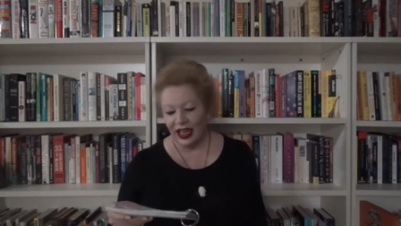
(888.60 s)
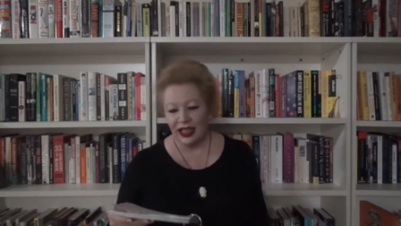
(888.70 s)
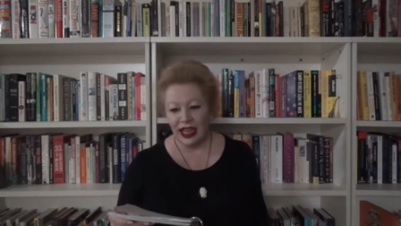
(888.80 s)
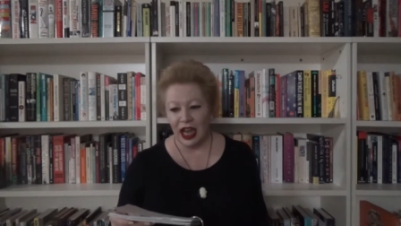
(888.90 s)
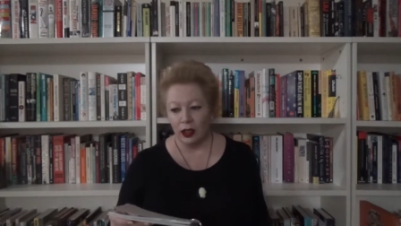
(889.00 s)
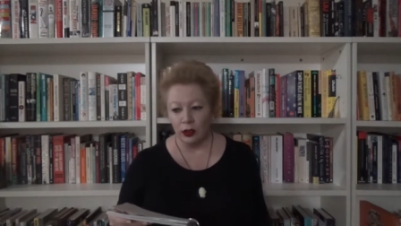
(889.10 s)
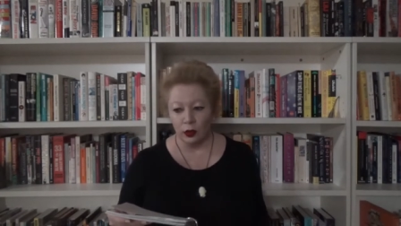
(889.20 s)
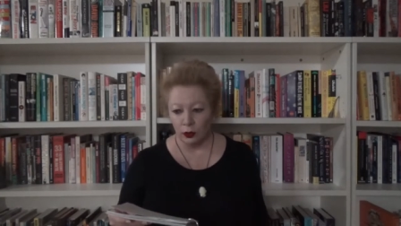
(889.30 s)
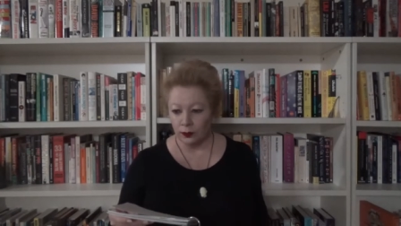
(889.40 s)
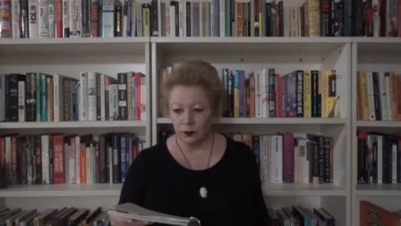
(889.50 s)
Now,
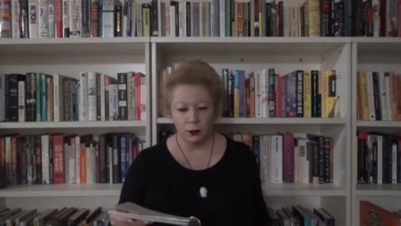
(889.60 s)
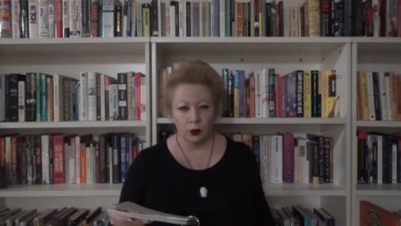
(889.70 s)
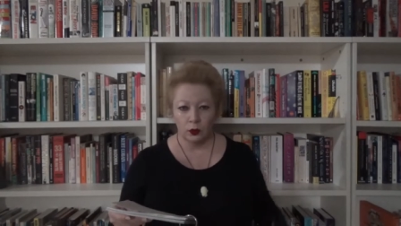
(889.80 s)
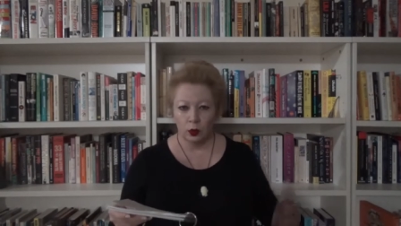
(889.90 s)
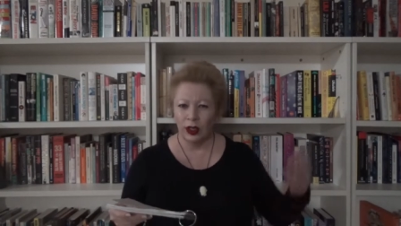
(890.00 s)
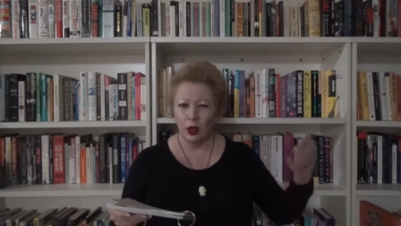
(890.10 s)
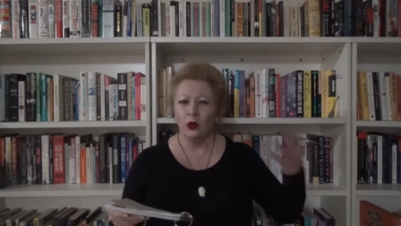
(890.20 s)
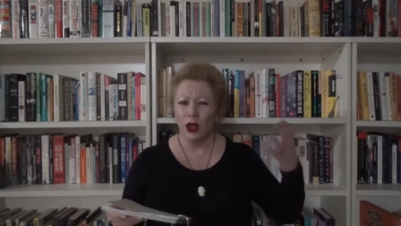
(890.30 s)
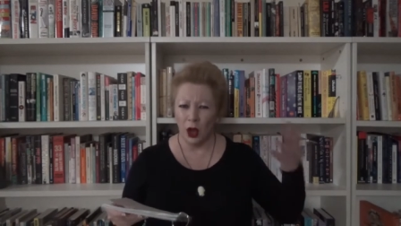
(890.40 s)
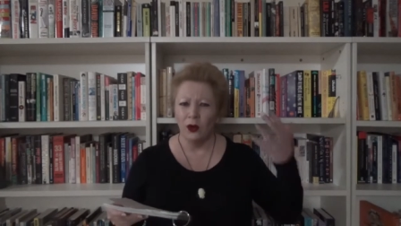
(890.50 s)
look, We all
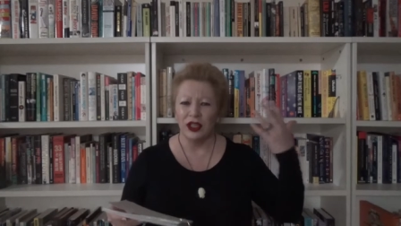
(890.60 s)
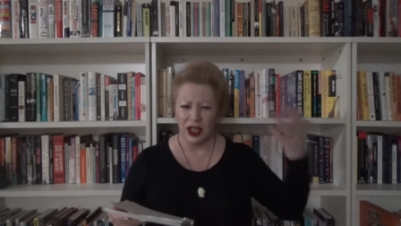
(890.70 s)
know this,